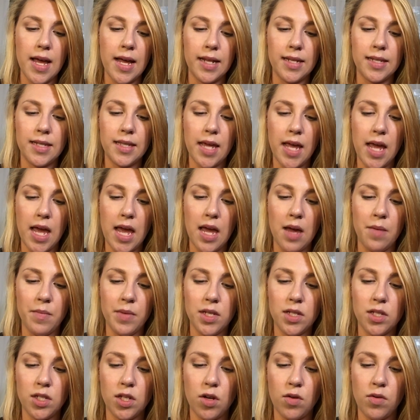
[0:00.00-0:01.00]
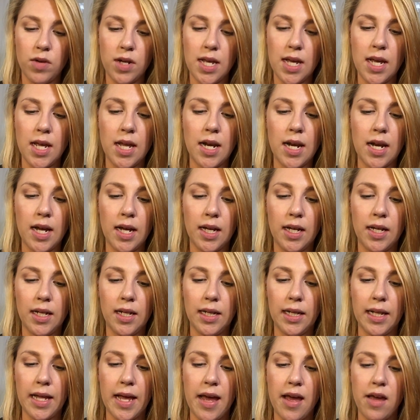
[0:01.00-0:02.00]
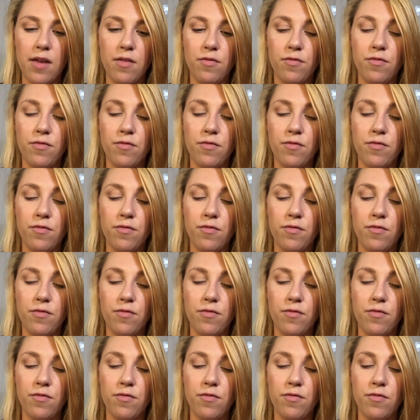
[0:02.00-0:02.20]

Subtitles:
It's the Amazonian Clay